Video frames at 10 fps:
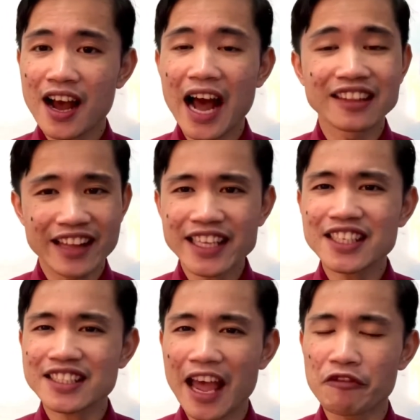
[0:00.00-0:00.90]

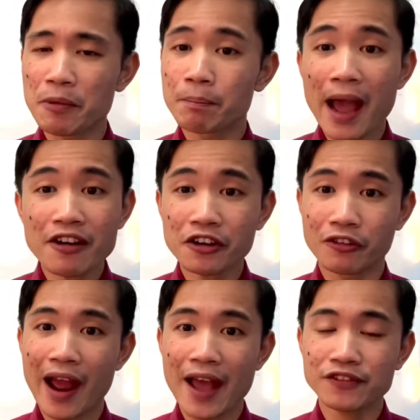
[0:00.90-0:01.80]
unnecessary
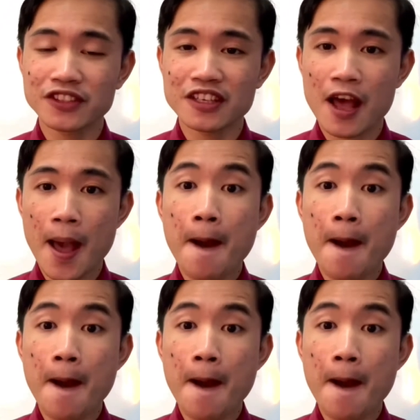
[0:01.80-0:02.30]
paragraphs,